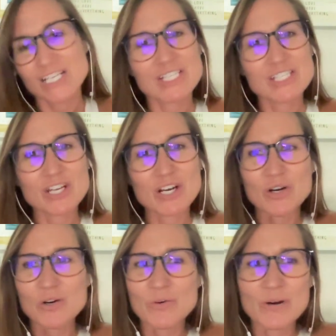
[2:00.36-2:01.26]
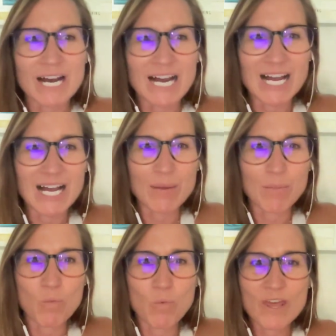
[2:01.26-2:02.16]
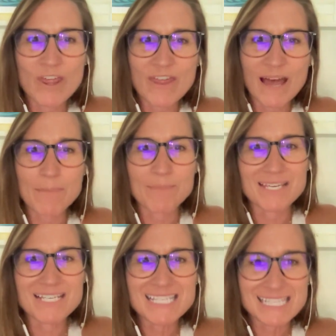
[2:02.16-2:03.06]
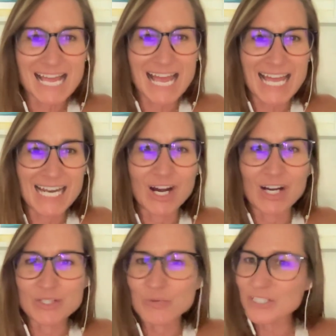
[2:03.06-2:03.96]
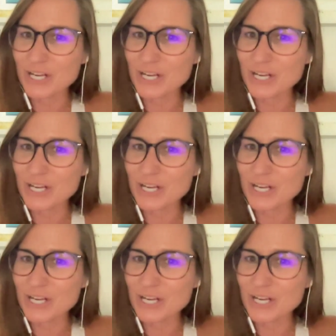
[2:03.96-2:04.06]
So, um, with that being said, on to our